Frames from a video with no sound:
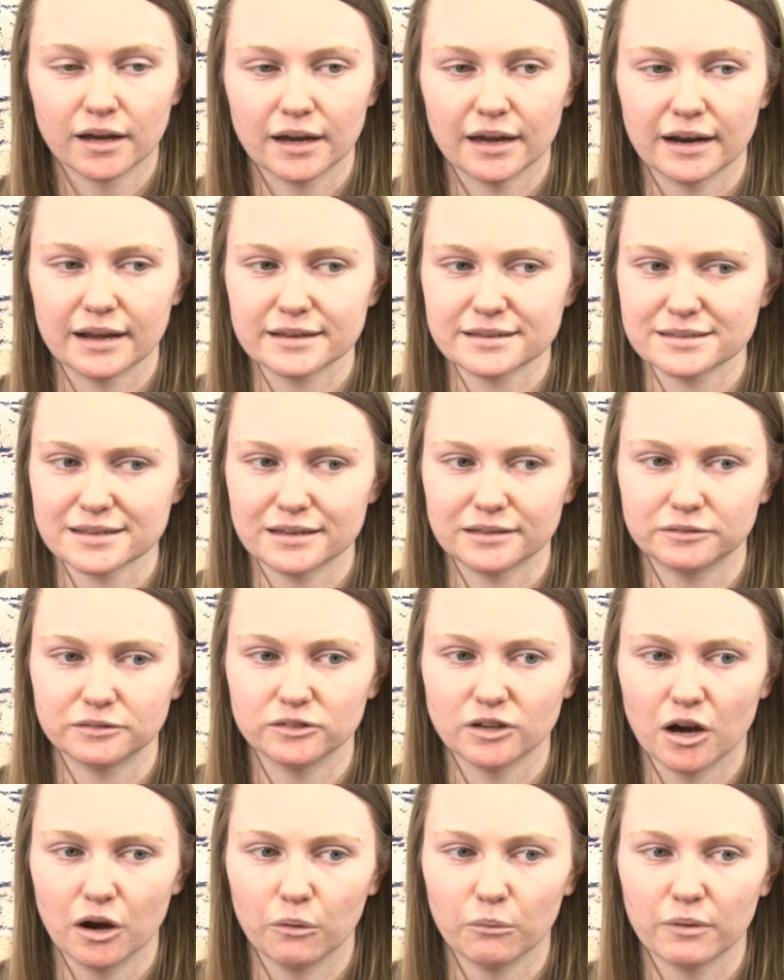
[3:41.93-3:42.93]
And I said,
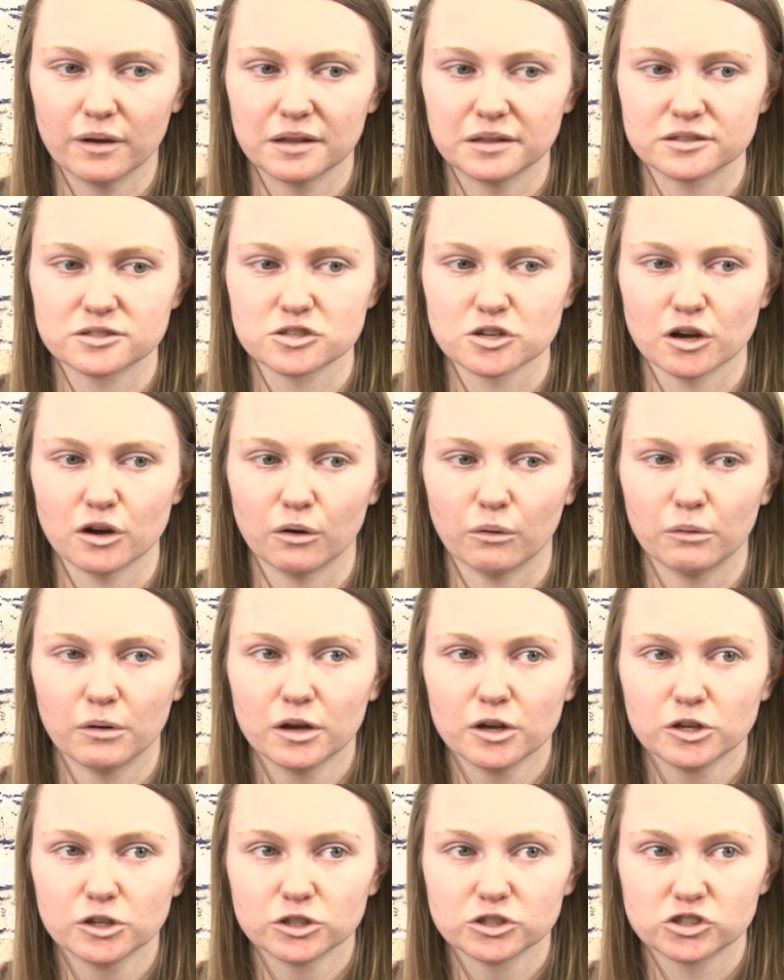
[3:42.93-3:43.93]
"No." And so
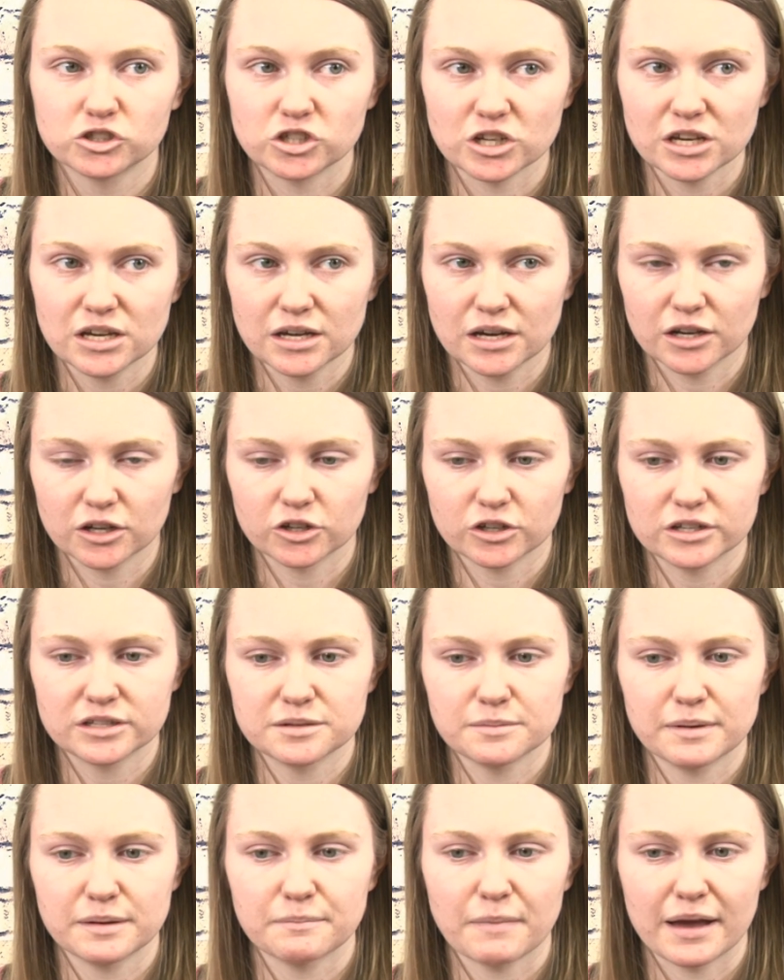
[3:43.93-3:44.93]
she agreed
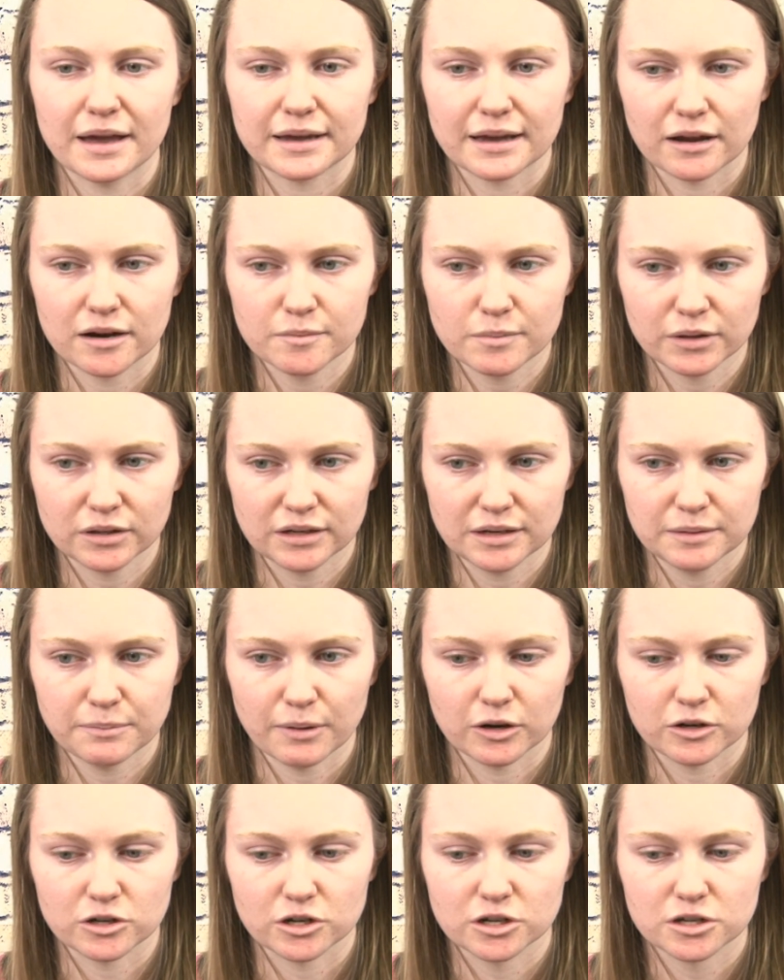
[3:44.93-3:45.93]
to be my accountability
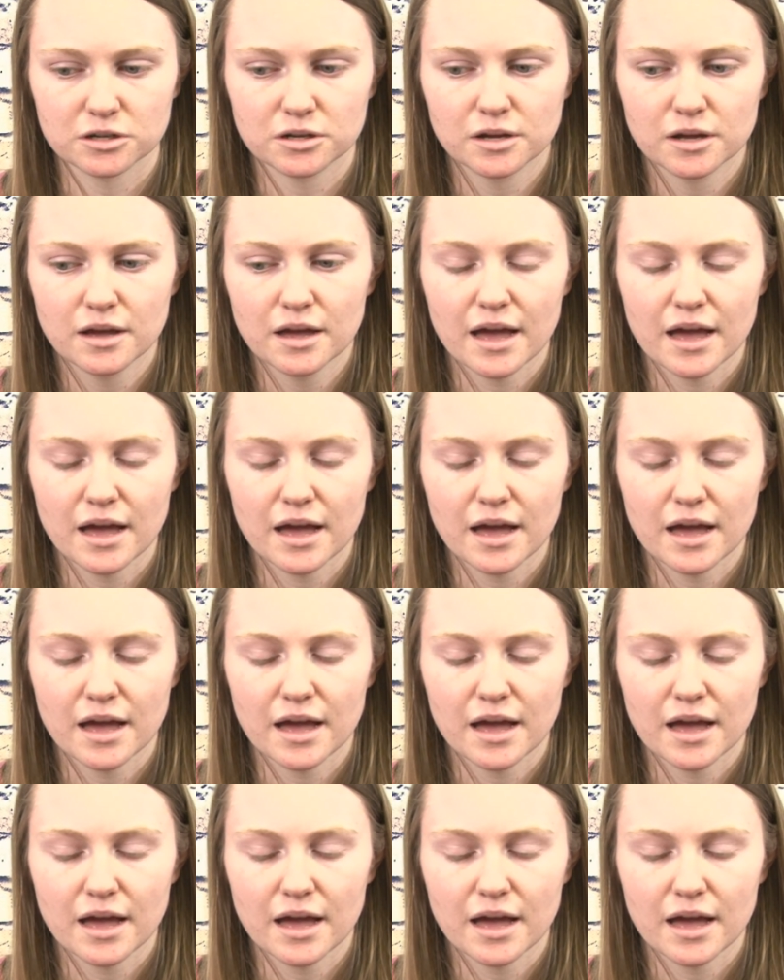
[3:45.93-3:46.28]
partner.